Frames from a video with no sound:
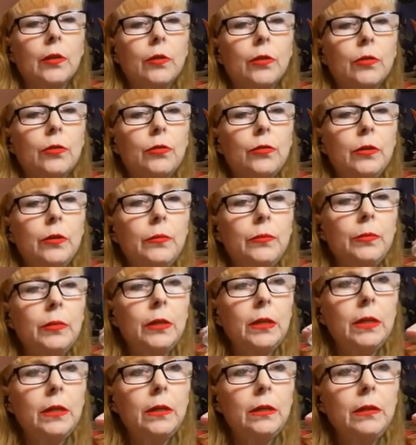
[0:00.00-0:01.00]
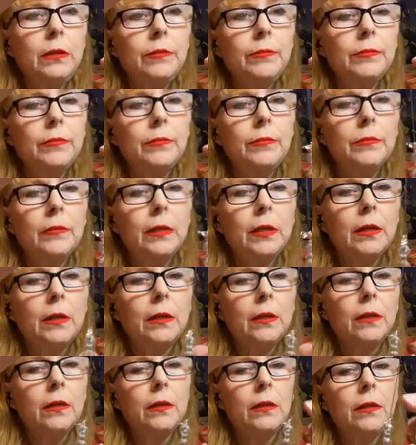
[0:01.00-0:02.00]
crimp bead,
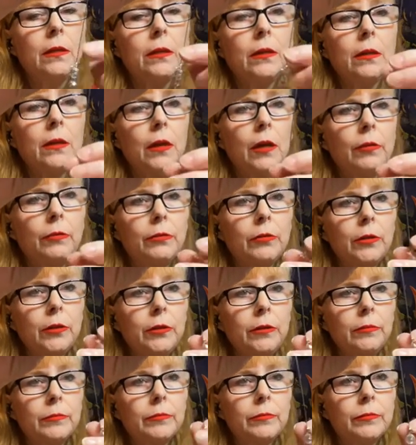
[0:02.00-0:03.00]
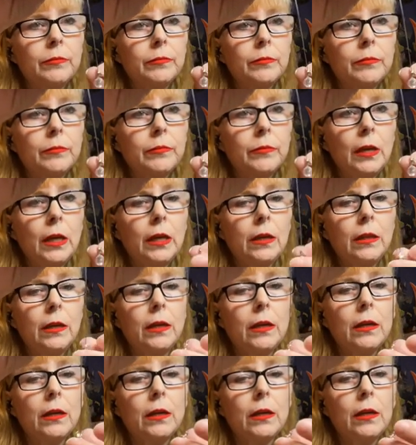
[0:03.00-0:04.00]
the cover, and
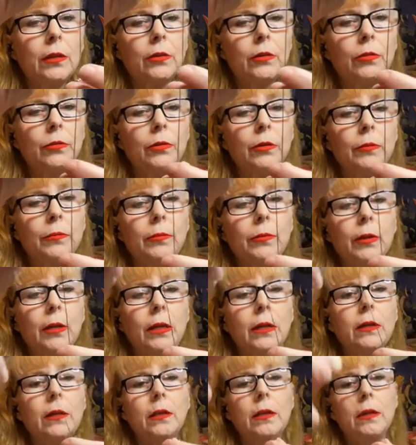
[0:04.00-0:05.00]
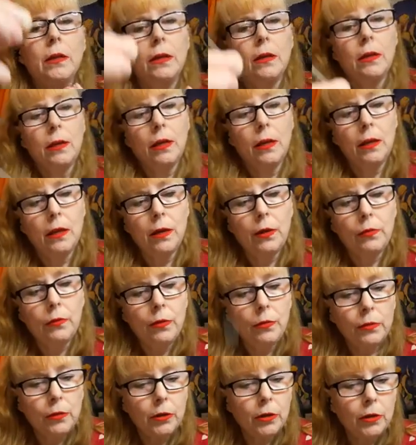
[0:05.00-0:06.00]
then another crimp bead. And then what
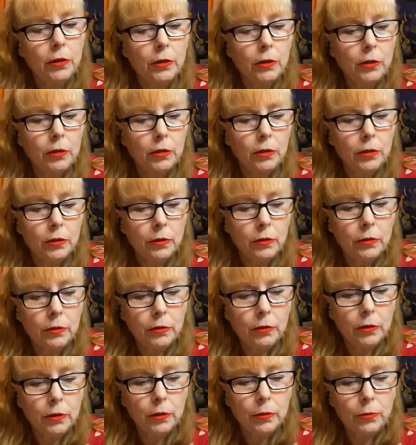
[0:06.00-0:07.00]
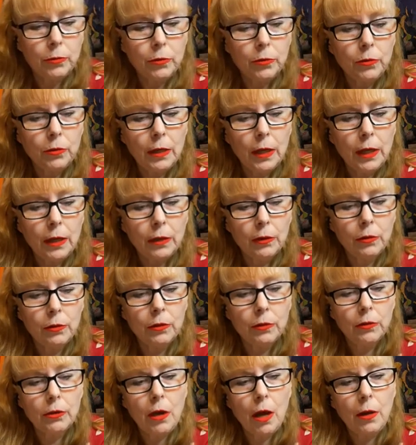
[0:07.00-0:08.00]
we're going to do, you're going to pull that
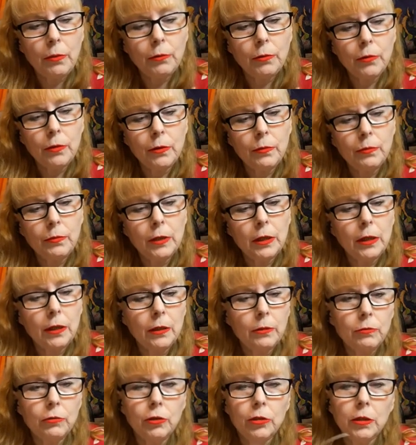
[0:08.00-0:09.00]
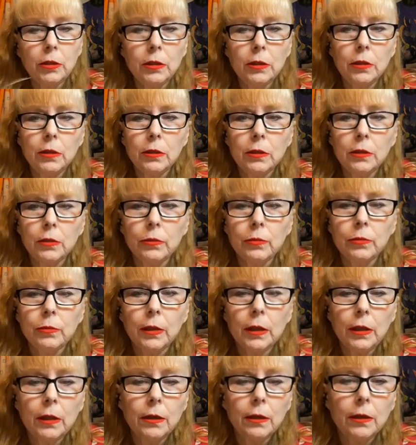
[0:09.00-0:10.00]
top crimp bead up just a little
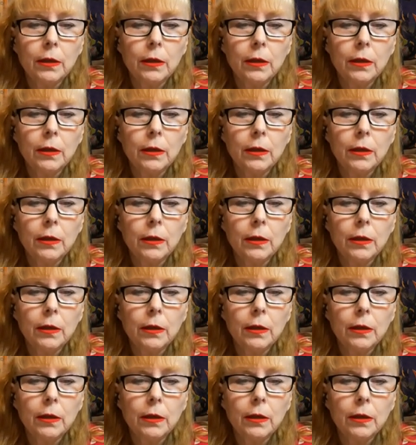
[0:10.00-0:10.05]
bit.